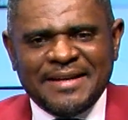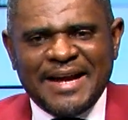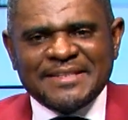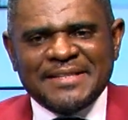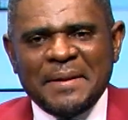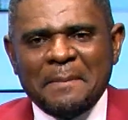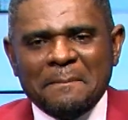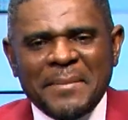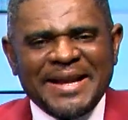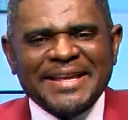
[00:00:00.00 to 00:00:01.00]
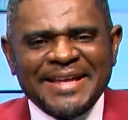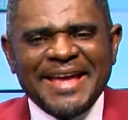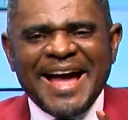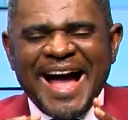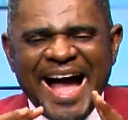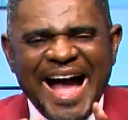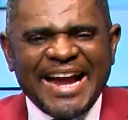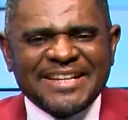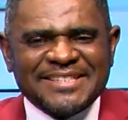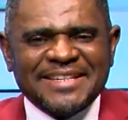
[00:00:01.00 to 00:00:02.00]
I say money
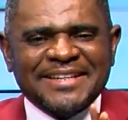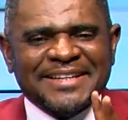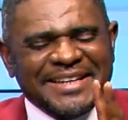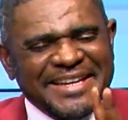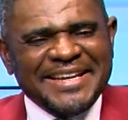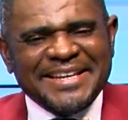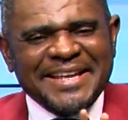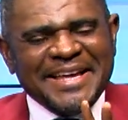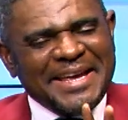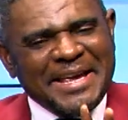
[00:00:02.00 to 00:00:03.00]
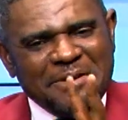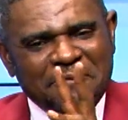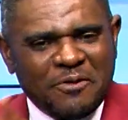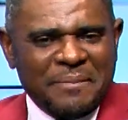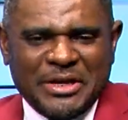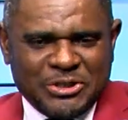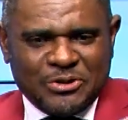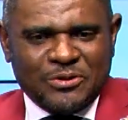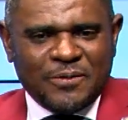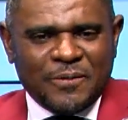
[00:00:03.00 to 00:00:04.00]
hides in information.
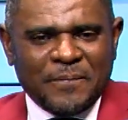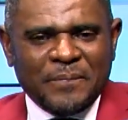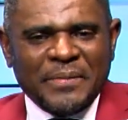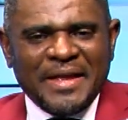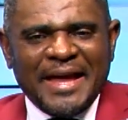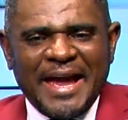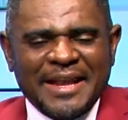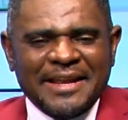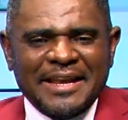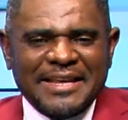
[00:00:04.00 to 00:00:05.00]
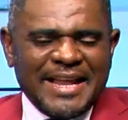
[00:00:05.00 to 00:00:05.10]
And